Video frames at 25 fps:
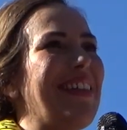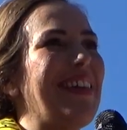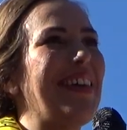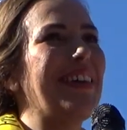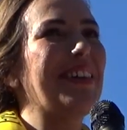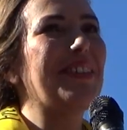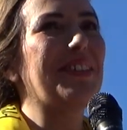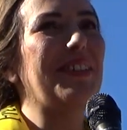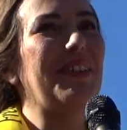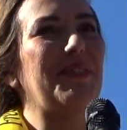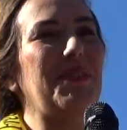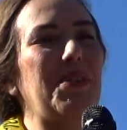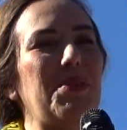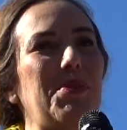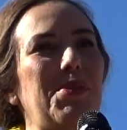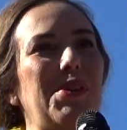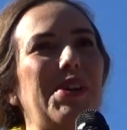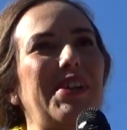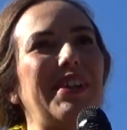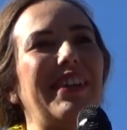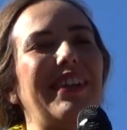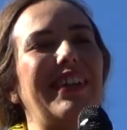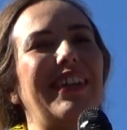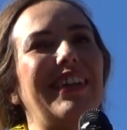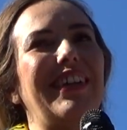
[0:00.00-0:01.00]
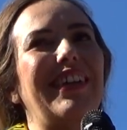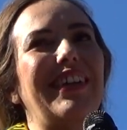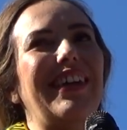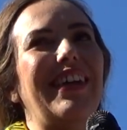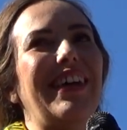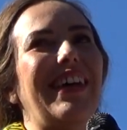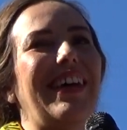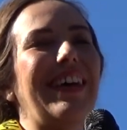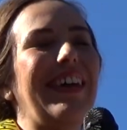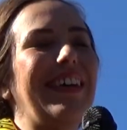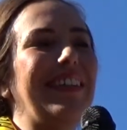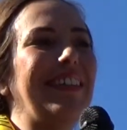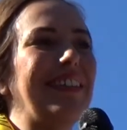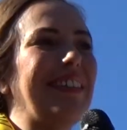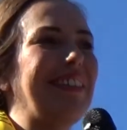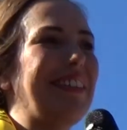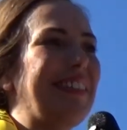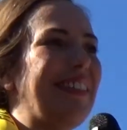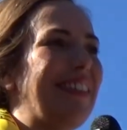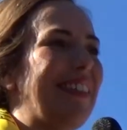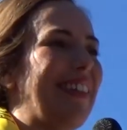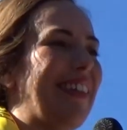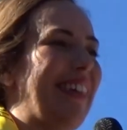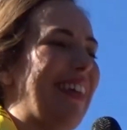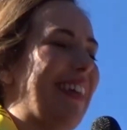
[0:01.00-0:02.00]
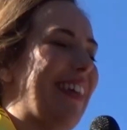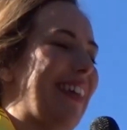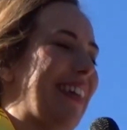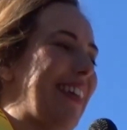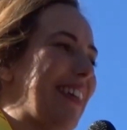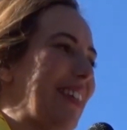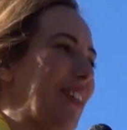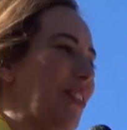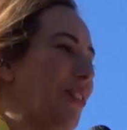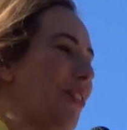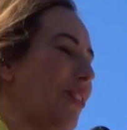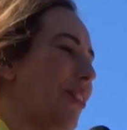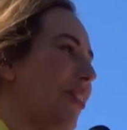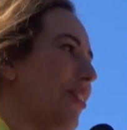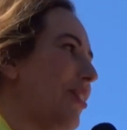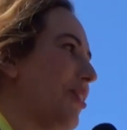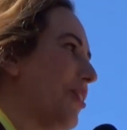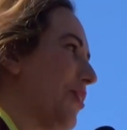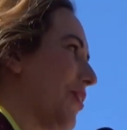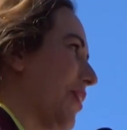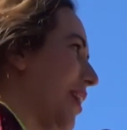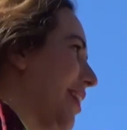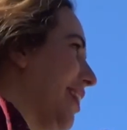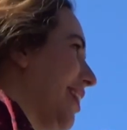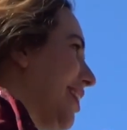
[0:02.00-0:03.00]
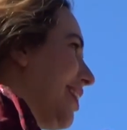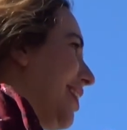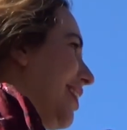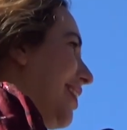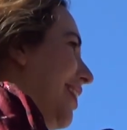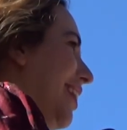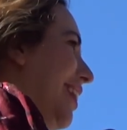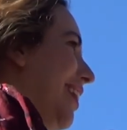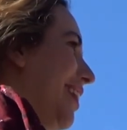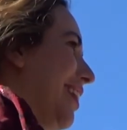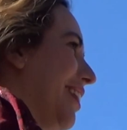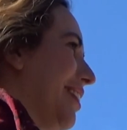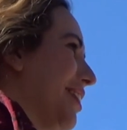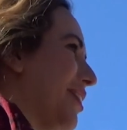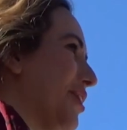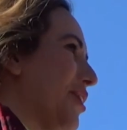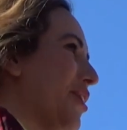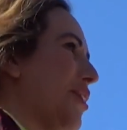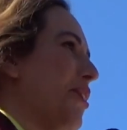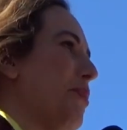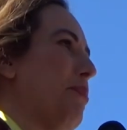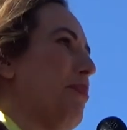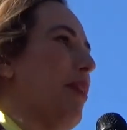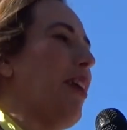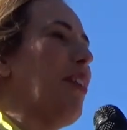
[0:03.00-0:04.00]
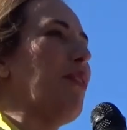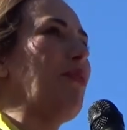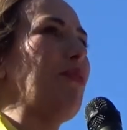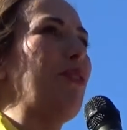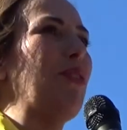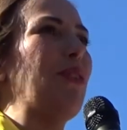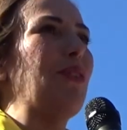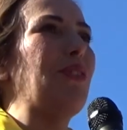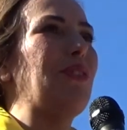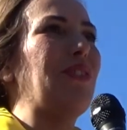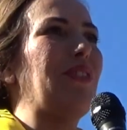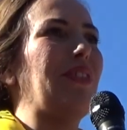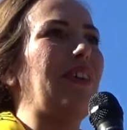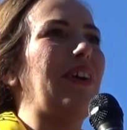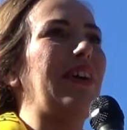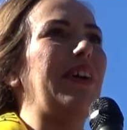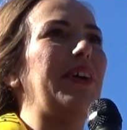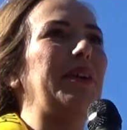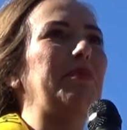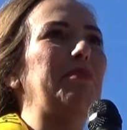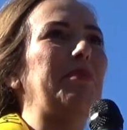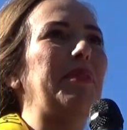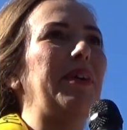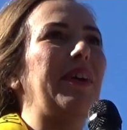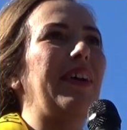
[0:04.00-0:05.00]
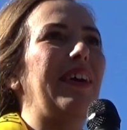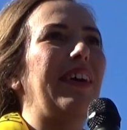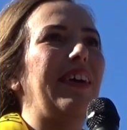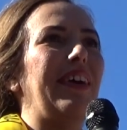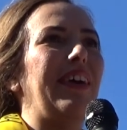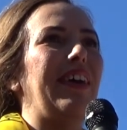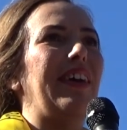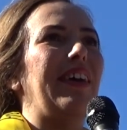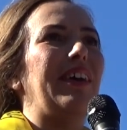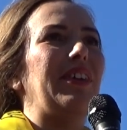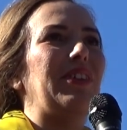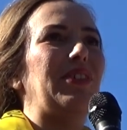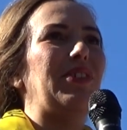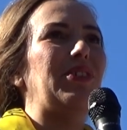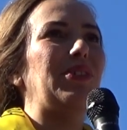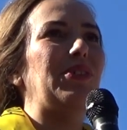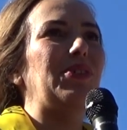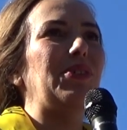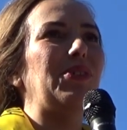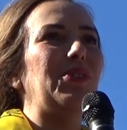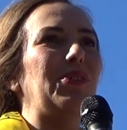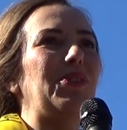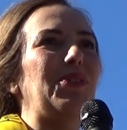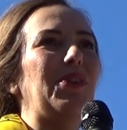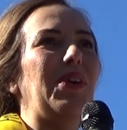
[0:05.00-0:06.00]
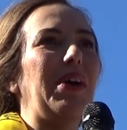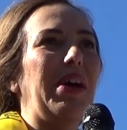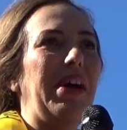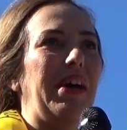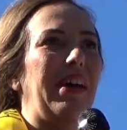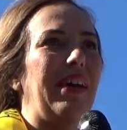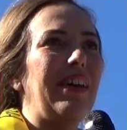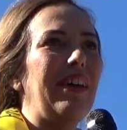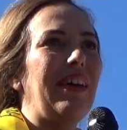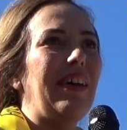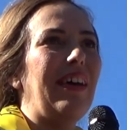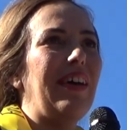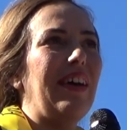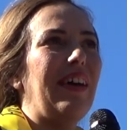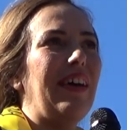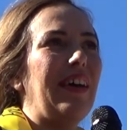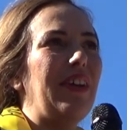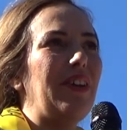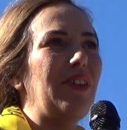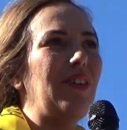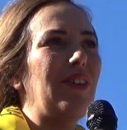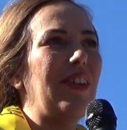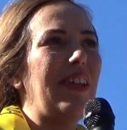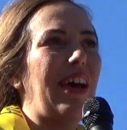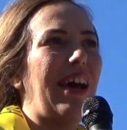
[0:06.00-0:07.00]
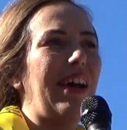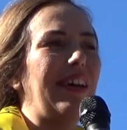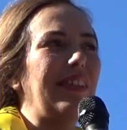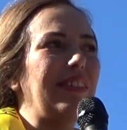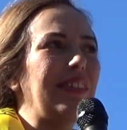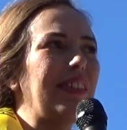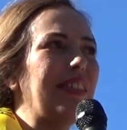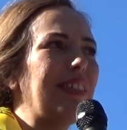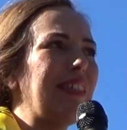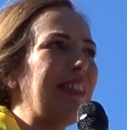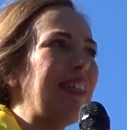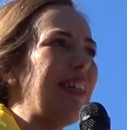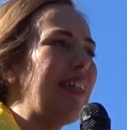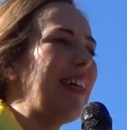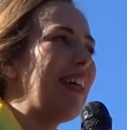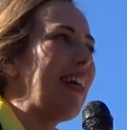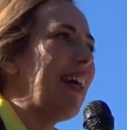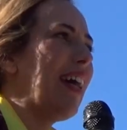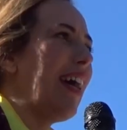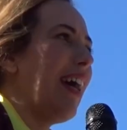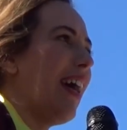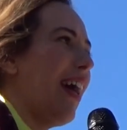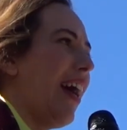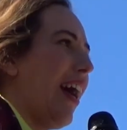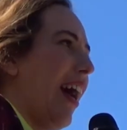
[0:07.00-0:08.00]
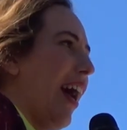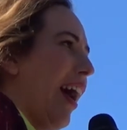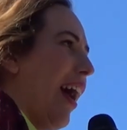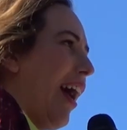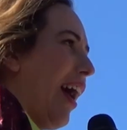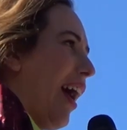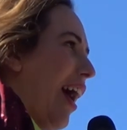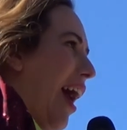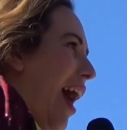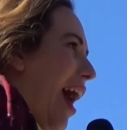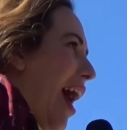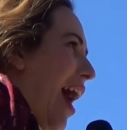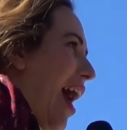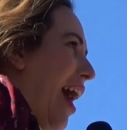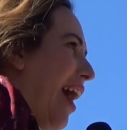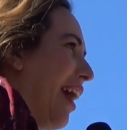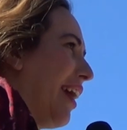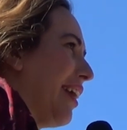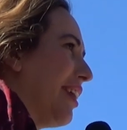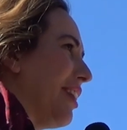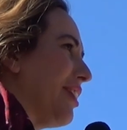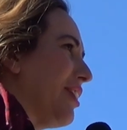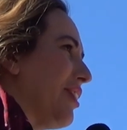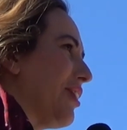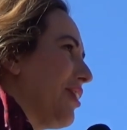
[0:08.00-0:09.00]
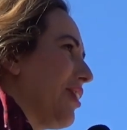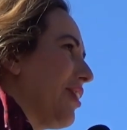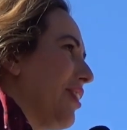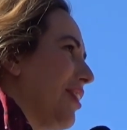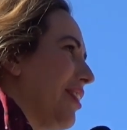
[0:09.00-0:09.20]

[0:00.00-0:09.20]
Thanks, everyone. And Scott's right. Uh, this is my first time to your land, and